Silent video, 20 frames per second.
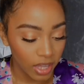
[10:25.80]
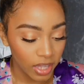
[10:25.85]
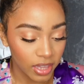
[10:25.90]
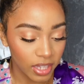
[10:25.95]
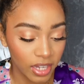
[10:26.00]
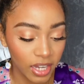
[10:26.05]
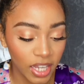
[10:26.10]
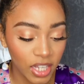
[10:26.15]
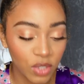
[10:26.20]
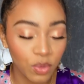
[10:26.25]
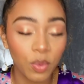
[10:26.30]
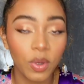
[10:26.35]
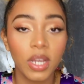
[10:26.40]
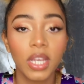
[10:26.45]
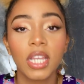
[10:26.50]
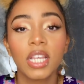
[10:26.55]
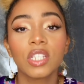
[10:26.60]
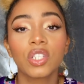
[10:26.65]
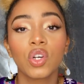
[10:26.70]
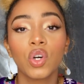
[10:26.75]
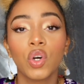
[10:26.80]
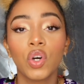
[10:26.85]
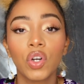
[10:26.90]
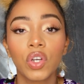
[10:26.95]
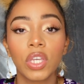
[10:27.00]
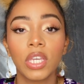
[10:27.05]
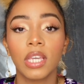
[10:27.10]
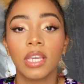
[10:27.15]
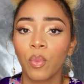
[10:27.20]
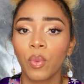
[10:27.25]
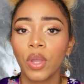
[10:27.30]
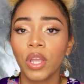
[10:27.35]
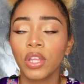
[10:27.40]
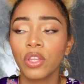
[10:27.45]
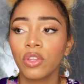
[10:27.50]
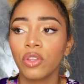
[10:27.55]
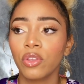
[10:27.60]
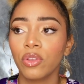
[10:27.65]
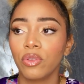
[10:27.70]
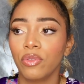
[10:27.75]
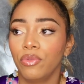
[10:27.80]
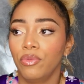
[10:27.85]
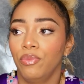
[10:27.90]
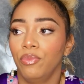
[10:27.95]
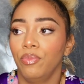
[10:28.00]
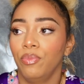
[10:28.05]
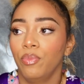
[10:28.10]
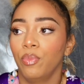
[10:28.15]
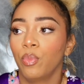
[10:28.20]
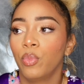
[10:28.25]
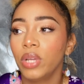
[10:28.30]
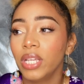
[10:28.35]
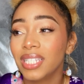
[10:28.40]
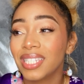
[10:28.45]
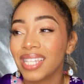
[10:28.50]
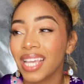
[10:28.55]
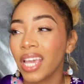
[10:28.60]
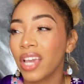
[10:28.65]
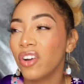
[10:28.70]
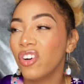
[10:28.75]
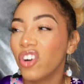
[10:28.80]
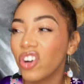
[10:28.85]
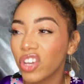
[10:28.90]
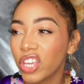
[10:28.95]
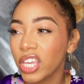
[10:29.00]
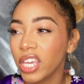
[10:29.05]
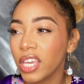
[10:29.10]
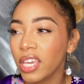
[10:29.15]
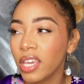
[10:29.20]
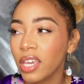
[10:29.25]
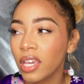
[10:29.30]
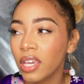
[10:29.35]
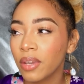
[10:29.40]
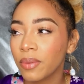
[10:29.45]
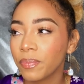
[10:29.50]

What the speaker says: The next one is hooky. When we say hooky,